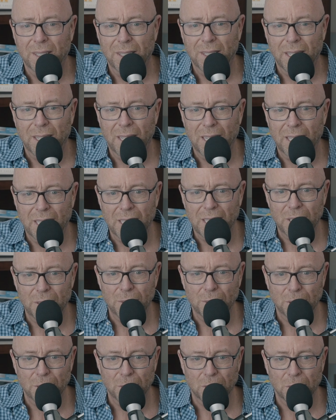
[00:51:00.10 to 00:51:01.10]
And then
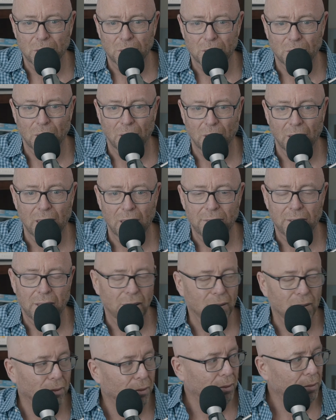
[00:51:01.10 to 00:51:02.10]
you, you just live
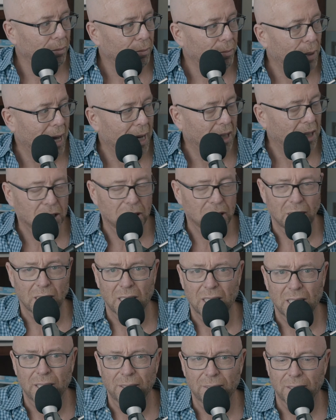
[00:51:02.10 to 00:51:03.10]
it
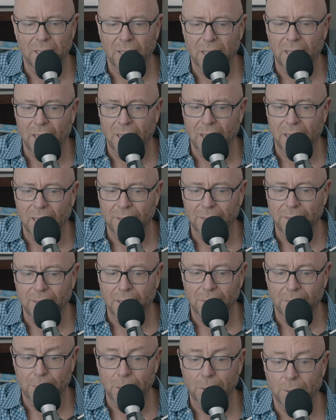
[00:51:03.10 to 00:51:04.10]
passionately and,
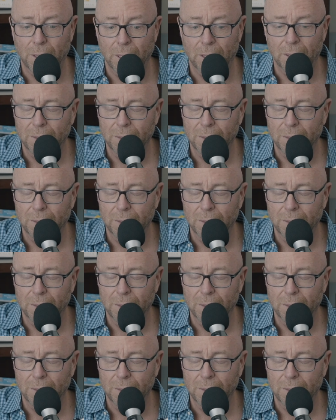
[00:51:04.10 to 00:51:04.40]
and be real.